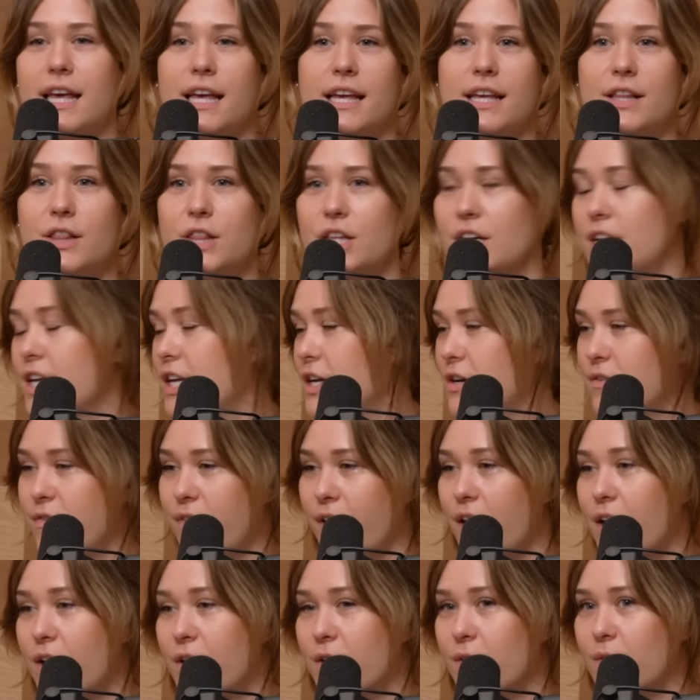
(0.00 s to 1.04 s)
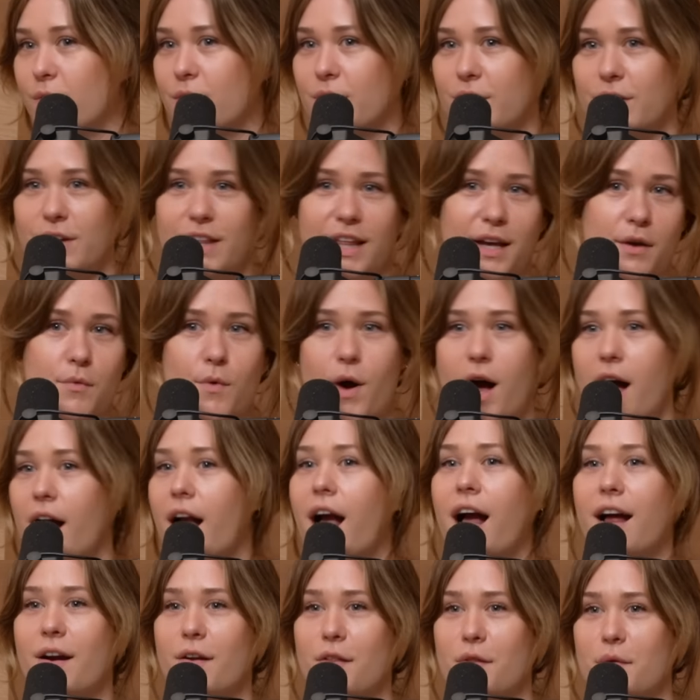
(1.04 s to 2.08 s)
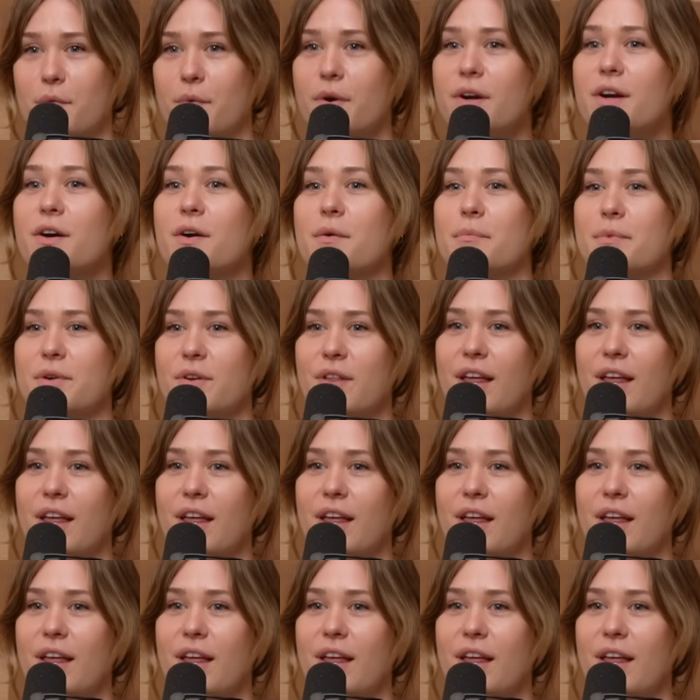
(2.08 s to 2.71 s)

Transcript: like look at your phone or like walk out of the room.